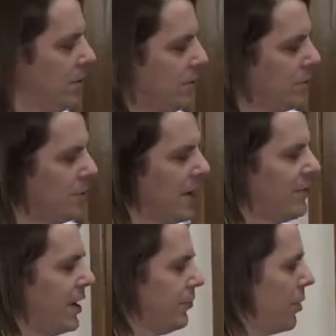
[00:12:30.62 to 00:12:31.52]
So we
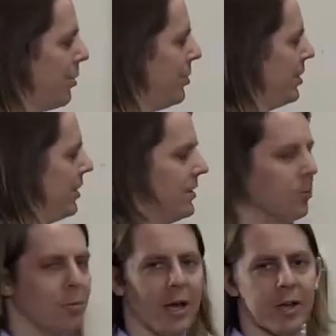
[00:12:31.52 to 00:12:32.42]
have that drop, and
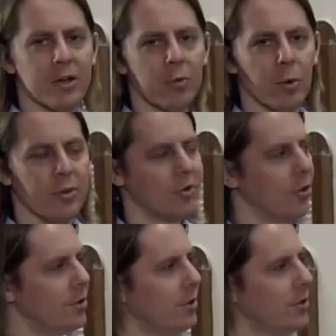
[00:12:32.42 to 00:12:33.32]
then we're back where we
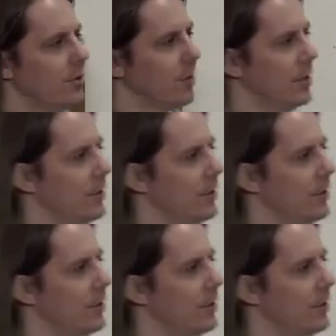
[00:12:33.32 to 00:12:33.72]
started, okay,